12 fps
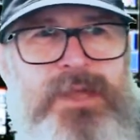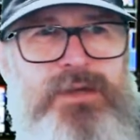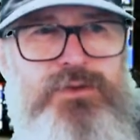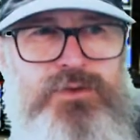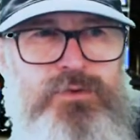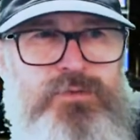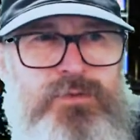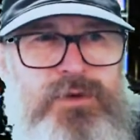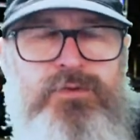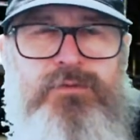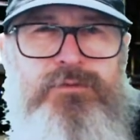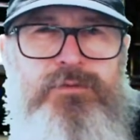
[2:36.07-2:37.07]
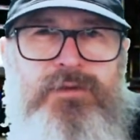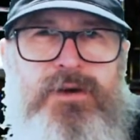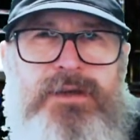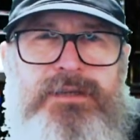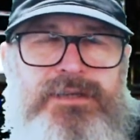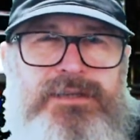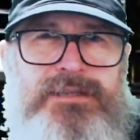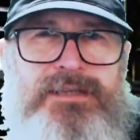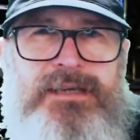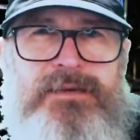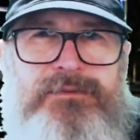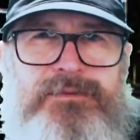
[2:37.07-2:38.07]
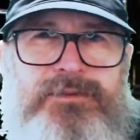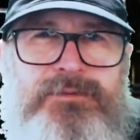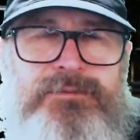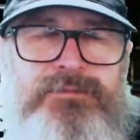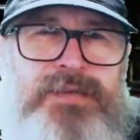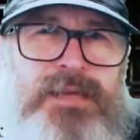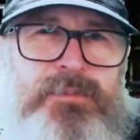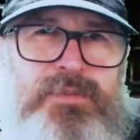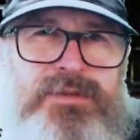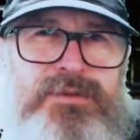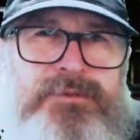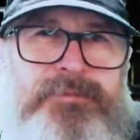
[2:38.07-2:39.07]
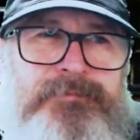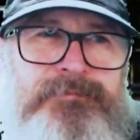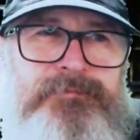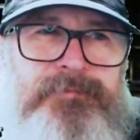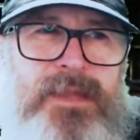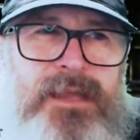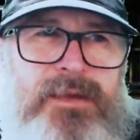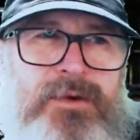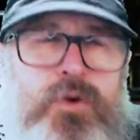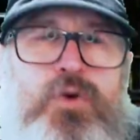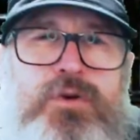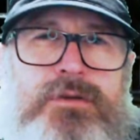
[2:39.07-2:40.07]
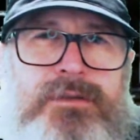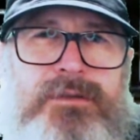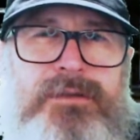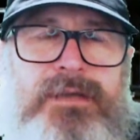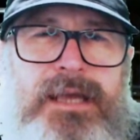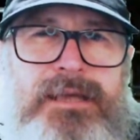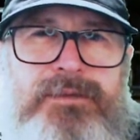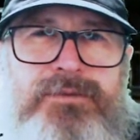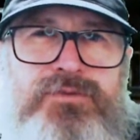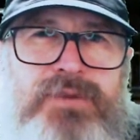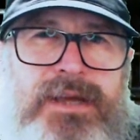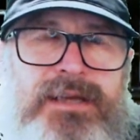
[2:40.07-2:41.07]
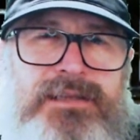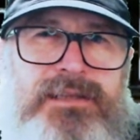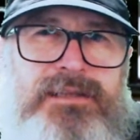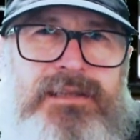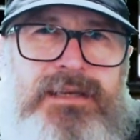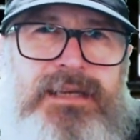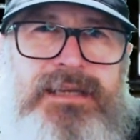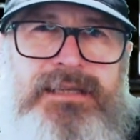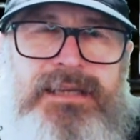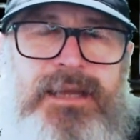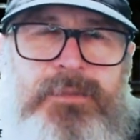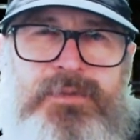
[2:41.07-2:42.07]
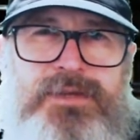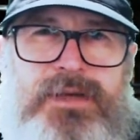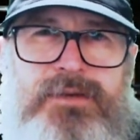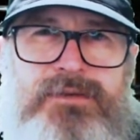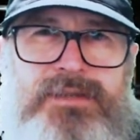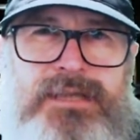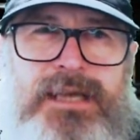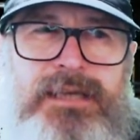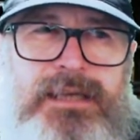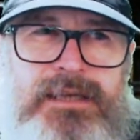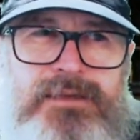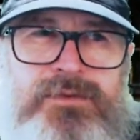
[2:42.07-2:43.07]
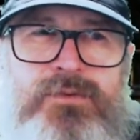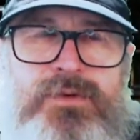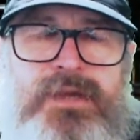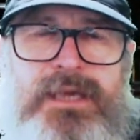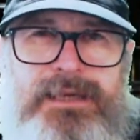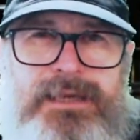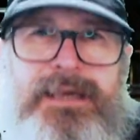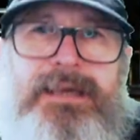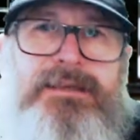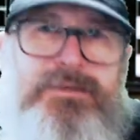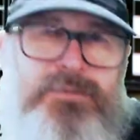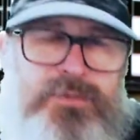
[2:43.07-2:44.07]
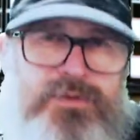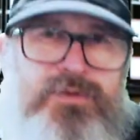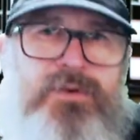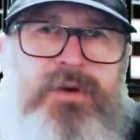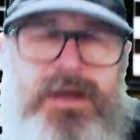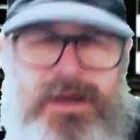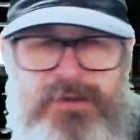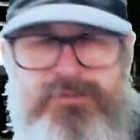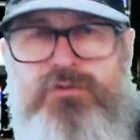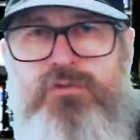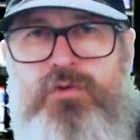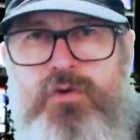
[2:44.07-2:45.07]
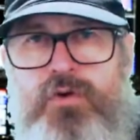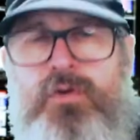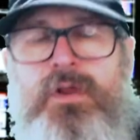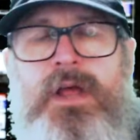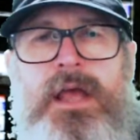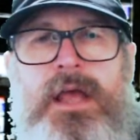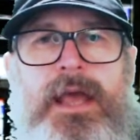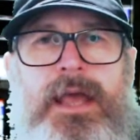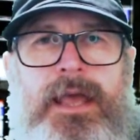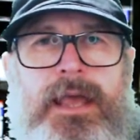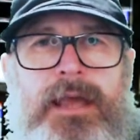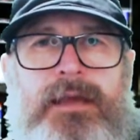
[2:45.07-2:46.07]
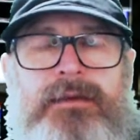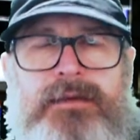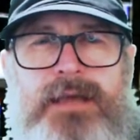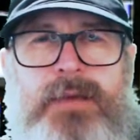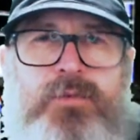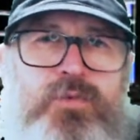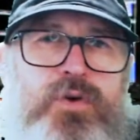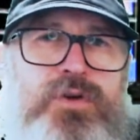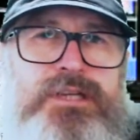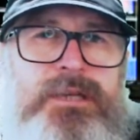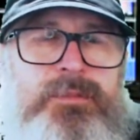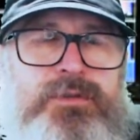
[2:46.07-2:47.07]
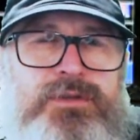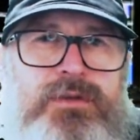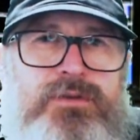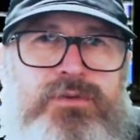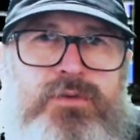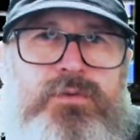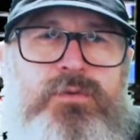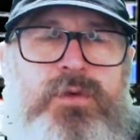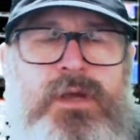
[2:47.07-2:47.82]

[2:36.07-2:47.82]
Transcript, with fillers: do an awful lot, just enough to keep us hooked and to drag us into the next episode to say, yes, look, he is Moon Knight after all, and come and watch episode 2.